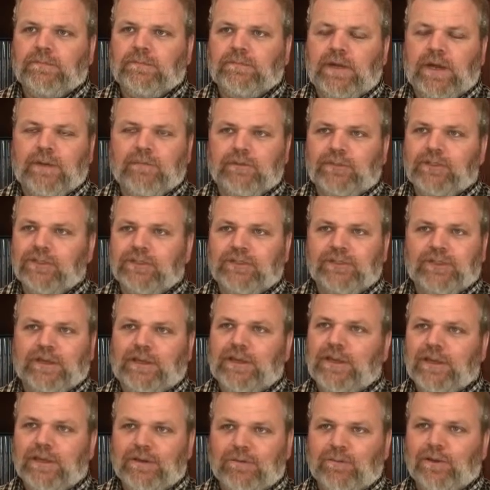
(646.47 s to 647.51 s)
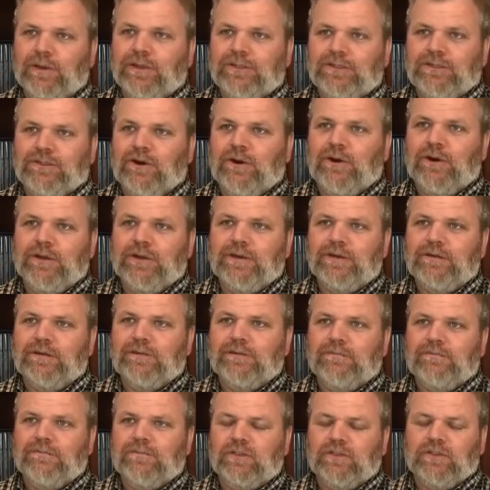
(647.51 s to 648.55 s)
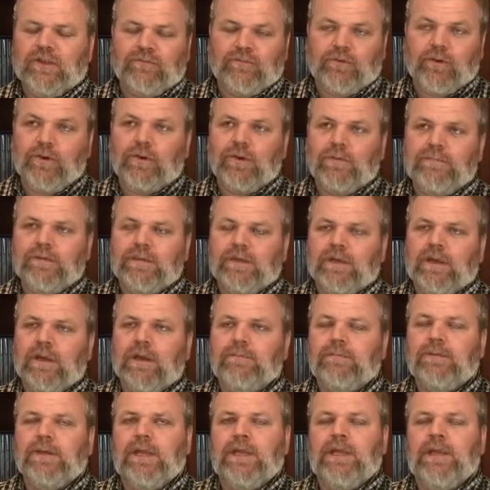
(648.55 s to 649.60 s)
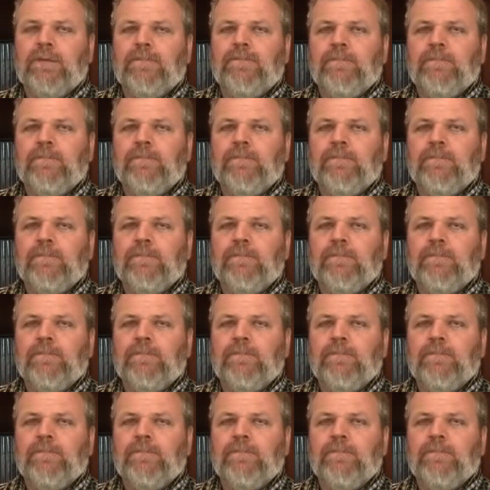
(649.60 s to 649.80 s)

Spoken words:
I was just a kid when it started, so I've grown up in the company.